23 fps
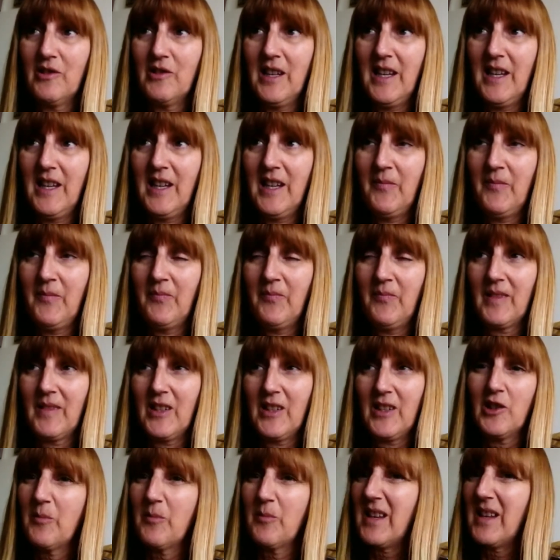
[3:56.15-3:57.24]

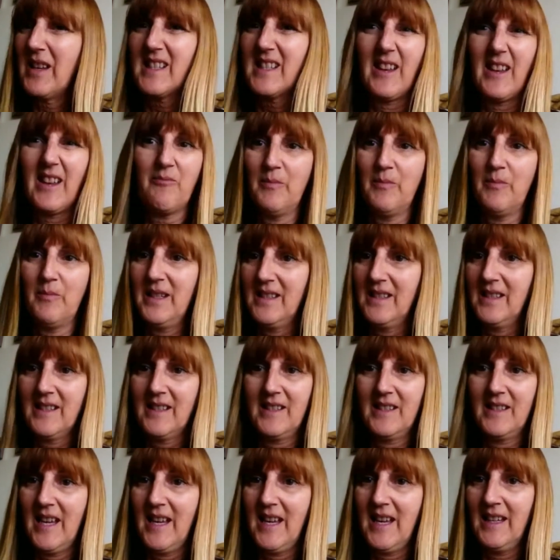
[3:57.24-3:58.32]
it took about 7 minutes a
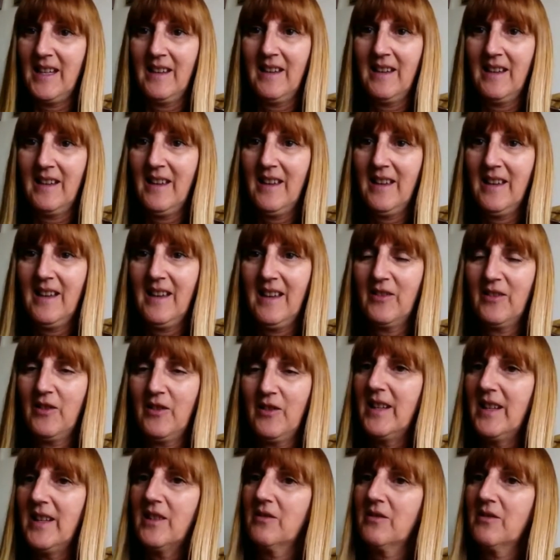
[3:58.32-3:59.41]
day, and the
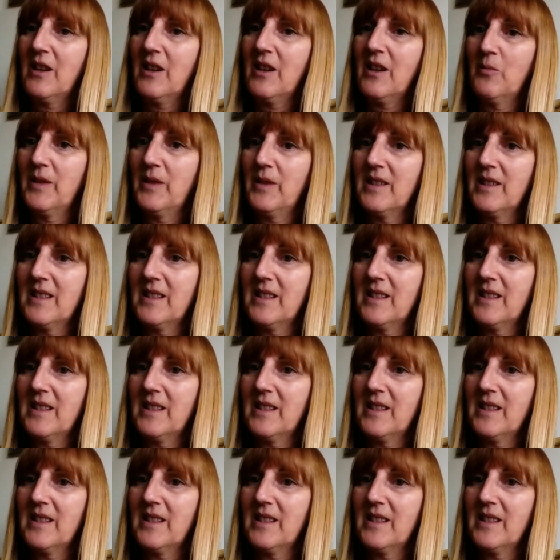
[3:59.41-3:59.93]
radiotherapy